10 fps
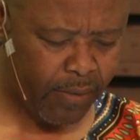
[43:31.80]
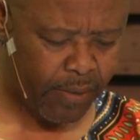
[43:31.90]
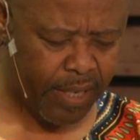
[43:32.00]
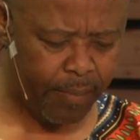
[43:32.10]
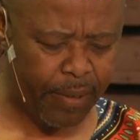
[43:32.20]

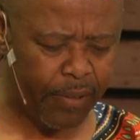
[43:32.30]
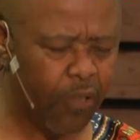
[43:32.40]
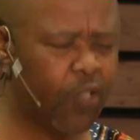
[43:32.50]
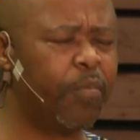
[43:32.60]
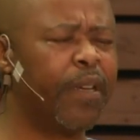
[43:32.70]
Tap in
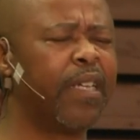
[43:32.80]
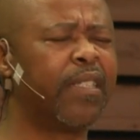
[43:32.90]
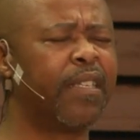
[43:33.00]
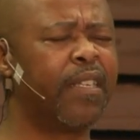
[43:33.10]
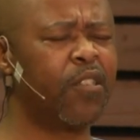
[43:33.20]
your
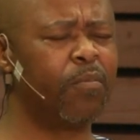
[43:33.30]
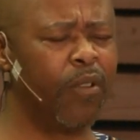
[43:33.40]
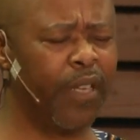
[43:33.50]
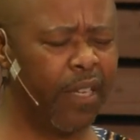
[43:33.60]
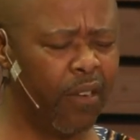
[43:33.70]
spirit this
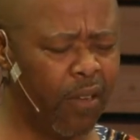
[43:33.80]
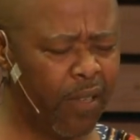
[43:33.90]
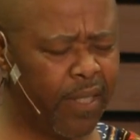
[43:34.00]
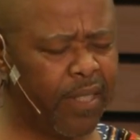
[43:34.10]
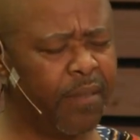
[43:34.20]
morning, Lord.